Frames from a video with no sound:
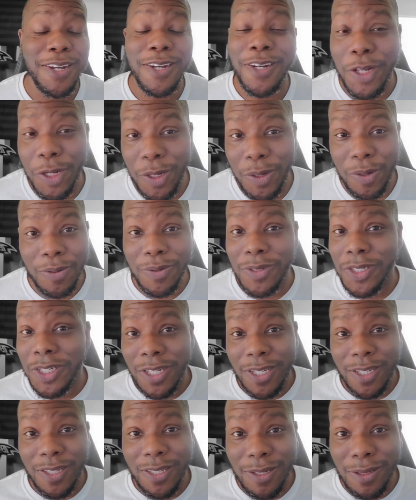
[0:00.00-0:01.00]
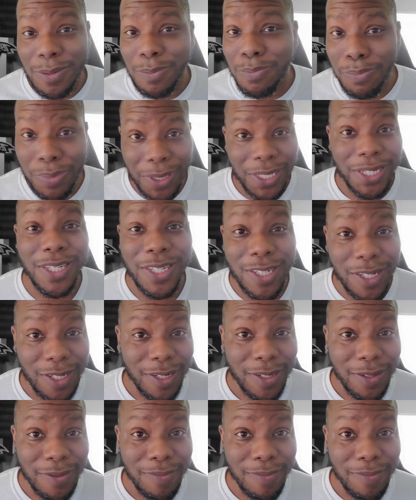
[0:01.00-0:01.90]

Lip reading: the dude just beast.